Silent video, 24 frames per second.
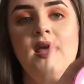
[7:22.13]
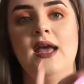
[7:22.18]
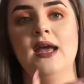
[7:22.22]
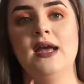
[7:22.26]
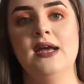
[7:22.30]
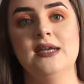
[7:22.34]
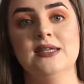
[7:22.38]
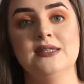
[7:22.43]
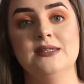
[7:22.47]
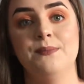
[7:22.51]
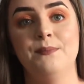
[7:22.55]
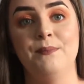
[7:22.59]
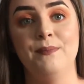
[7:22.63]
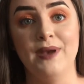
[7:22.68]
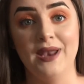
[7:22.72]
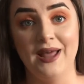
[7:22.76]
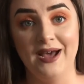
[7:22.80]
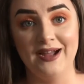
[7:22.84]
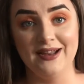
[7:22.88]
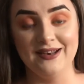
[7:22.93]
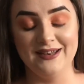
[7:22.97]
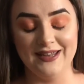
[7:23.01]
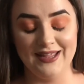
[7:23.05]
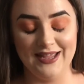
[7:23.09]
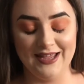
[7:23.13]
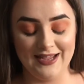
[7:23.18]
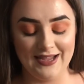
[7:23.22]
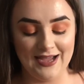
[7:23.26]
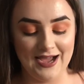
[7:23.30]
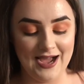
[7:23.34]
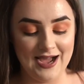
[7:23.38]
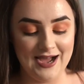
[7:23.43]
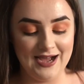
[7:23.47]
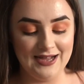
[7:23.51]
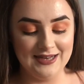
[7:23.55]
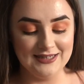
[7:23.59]
is blinding
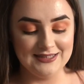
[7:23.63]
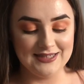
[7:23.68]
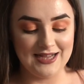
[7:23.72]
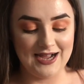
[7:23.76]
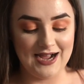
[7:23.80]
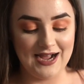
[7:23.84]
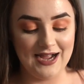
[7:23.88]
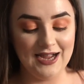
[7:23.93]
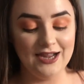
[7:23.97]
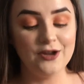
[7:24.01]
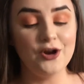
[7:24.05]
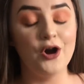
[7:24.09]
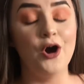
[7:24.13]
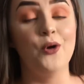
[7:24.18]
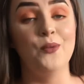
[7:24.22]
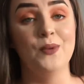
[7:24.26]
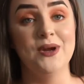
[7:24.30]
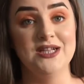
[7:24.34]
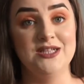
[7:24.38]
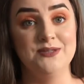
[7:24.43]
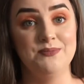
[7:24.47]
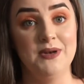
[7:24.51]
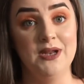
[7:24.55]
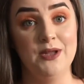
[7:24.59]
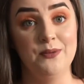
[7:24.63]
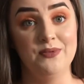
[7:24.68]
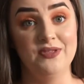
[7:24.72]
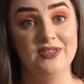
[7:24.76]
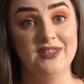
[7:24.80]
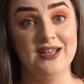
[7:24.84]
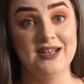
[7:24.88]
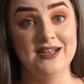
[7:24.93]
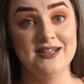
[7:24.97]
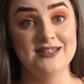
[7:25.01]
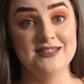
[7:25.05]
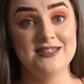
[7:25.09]
and I can't wait to play with
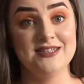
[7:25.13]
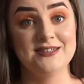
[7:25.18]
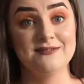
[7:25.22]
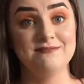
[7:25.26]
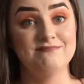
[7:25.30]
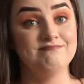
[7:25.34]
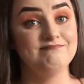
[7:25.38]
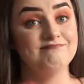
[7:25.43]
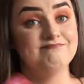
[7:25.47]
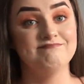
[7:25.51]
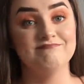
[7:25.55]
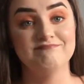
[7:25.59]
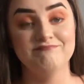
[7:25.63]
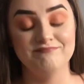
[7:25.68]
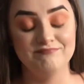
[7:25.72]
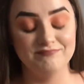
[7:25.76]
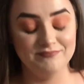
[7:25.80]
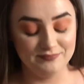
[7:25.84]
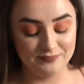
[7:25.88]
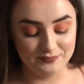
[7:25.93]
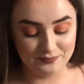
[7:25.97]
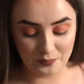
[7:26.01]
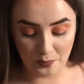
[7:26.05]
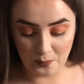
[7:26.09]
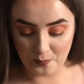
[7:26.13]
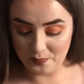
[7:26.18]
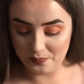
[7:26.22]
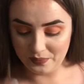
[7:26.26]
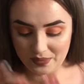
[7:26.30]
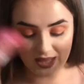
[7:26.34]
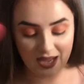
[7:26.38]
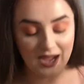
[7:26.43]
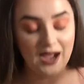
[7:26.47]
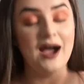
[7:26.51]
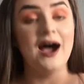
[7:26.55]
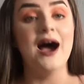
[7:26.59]
this.
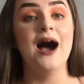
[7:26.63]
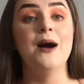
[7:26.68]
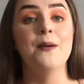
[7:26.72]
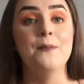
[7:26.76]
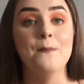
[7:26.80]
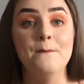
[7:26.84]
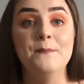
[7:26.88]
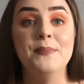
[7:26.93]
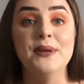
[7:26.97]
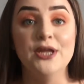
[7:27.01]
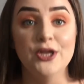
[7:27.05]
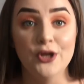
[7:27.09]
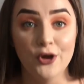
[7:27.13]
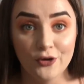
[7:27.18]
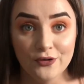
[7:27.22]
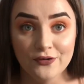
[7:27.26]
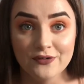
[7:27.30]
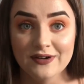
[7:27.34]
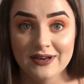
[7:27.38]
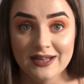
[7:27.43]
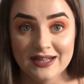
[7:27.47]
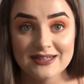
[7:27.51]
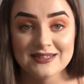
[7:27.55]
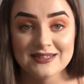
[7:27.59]
I'm beyond